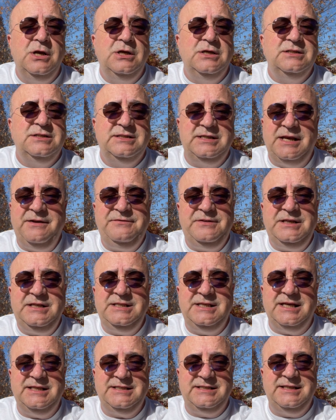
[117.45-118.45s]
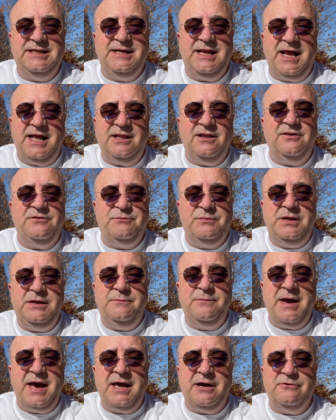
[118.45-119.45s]
safety-tested LFP
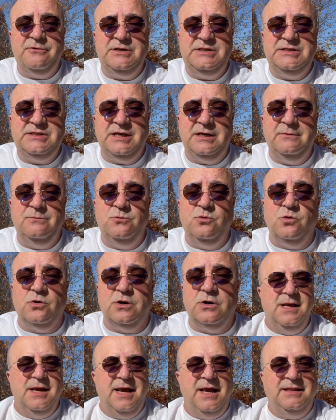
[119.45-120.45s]
batteries, and more.